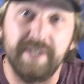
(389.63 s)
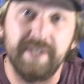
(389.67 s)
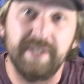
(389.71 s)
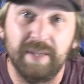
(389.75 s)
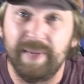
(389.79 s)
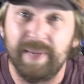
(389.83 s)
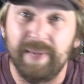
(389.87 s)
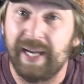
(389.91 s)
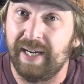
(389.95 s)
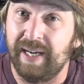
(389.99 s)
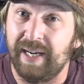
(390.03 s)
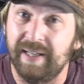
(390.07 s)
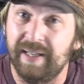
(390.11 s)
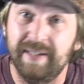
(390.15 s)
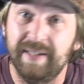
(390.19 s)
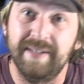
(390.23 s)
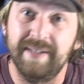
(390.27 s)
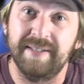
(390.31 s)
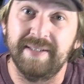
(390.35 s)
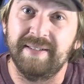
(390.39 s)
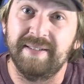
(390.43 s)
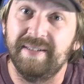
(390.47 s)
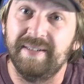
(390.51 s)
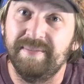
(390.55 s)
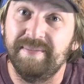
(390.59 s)
some
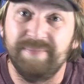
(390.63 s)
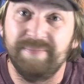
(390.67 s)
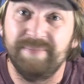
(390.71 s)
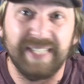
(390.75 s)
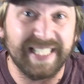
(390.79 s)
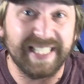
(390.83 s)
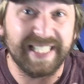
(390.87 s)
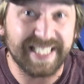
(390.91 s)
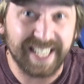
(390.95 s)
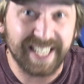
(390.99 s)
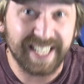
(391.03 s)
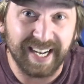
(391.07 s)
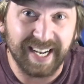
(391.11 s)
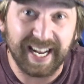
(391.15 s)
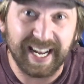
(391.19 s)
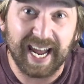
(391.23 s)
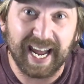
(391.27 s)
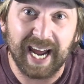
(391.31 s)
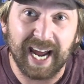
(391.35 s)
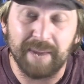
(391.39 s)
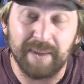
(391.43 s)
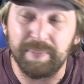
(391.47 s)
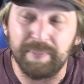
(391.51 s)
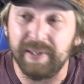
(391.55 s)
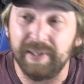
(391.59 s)
hands. It's going to
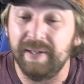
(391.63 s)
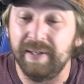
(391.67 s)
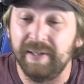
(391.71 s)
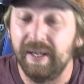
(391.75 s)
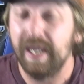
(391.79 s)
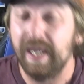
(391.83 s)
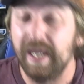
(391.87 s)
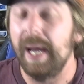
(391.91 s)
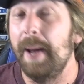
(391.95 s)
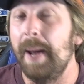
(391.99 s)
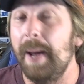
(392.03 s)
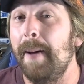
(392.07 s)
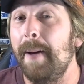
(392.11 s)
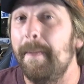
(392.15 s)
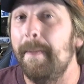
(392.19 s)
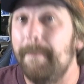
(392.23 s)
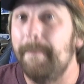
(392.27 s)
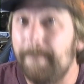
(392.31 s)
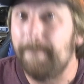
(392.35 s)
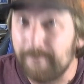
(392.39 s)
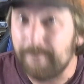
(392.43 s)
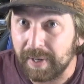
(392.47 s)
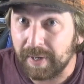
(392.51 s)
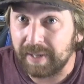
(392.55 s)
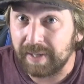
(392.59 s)
happen.
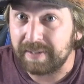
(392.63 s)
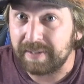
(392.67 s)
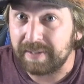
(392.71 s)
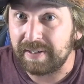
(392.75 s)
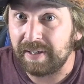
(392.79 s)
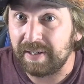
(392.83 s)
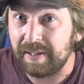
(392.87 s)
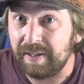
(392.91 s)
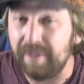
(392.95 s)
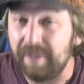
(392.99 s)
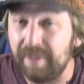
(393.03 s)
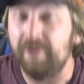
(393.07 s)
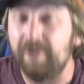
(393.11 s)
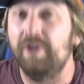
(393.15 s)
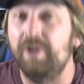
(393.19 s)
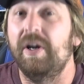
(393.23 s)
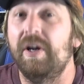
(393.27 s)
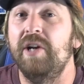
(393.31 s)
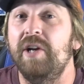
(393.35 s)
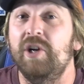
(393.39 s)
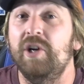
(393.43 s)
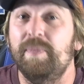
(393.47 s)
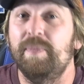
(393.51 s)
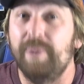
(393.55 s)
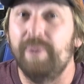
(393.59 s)
But the
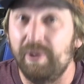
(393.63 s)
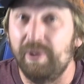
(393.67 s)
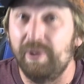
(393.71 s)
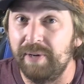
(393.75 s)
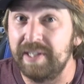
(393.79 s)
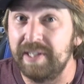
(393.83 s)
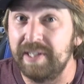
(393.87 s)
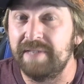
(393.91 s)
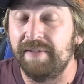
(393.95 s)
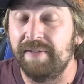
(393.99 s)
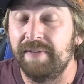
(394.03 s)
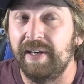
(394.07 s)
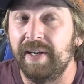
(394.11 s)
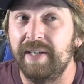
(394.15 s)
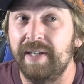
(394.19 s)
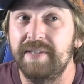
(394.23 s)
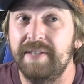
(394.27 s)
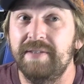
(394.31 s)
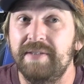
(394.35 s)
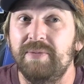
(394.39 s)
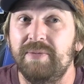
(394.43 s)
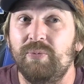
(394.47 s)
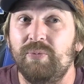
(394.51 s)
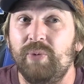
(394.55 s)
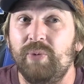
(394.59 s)
look on your opponent's
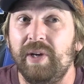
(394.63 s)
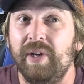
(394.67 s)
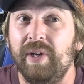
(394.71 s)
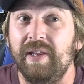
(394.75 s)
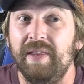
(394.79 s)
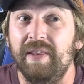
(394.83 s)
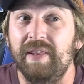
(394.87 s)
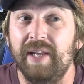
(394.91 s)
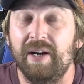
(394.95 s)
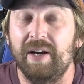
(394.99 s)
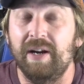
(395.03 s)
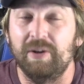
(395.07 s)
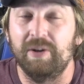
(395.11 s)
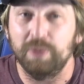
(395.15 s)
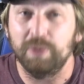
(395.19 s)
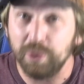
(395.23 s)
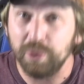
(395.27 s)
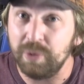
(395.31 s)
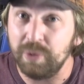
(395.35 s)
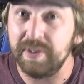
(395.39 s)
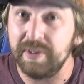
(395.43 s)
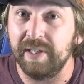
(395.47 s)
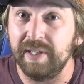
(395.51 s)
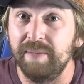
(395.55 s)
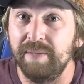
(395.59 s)
face when they are
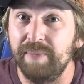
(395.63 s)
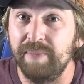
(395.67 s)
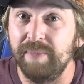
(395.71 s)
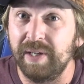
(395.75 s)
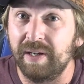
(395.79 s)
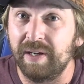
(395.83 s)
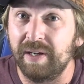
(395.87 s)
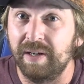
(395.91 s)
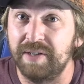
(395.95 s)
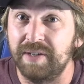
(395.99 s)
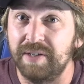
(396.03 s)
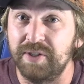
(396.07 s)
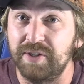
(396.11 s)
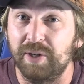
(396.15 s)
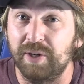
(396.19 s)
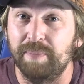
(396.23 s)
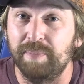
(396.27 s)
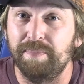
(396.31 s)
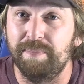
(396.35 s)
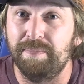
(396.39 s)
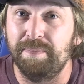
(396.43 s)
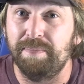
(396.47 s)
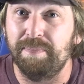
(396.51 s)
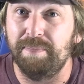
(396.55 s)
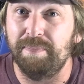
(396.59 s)
losing because
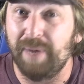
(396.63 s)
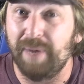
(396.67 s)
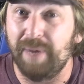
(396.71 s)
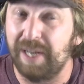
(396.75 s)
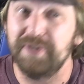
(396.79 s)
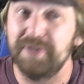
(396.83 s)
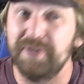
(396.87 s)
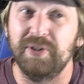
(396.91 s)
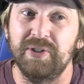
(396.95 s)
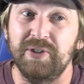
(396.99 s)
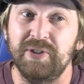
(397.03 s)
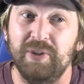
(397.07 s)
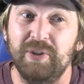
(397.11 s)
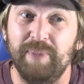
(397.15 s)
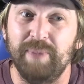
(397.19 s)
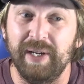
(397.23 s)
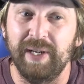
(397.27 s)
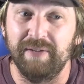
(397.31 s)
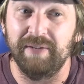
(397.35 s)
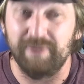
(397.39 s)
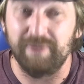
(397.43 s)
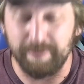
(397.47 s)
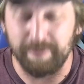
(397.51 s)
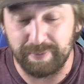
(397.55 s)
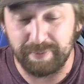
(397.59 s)
their monsters are
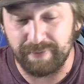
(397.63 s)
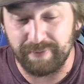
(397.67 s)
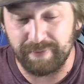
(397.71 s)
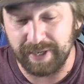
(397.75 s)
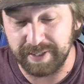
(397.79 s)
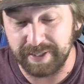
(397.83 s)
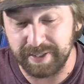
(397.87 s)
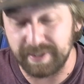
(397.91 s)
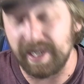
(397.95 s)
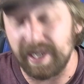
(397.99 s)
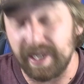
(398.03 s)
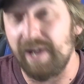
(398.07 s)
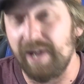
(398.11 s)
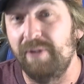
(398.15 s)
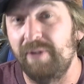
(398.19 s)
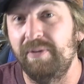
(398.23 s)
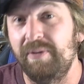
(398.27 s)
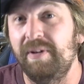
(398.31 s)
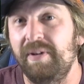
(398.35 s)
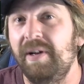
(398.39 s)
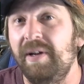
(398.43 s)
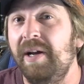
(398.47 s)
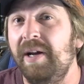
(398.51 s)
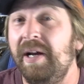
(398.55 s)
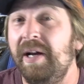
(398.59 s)
being flipped face
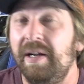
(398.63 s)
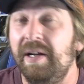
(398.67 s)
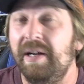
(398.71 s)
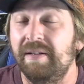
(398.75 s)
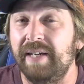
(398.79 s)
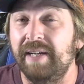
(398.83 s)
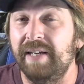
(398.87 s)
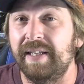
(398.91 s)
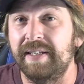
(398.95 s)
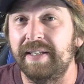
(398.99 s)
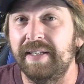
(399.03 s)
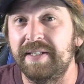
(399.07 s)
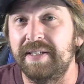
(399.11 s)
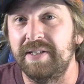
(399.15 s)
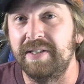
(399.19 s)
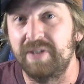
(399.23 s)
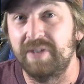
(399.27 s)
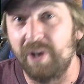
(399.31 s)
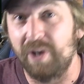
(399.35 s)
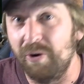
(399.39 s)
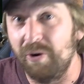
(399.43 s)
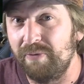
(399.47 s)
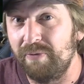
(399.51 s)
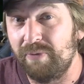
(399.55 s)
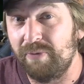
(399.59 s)
down, like this
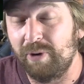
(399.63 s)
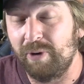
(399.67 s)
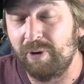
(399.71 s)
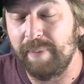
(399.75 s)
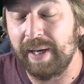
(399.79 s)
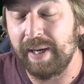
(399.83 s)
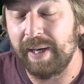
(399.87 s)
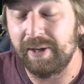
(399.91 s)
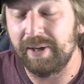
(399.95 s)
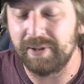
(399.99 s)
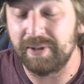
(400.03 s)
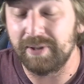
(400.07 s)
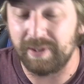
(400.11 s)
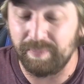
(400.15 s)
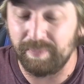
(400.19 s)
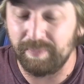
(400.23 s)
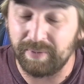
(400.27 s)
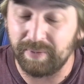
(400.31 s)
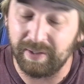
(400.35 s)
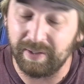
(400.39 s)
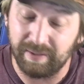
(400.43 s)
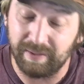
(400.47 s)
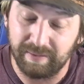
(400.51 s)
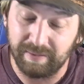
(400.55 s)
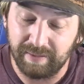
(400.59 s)
is GOAT format or
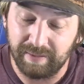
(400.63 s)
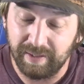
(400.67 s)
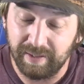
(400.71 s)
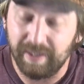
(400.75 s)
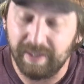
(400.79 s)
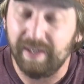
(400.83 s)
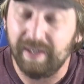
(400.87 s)
something,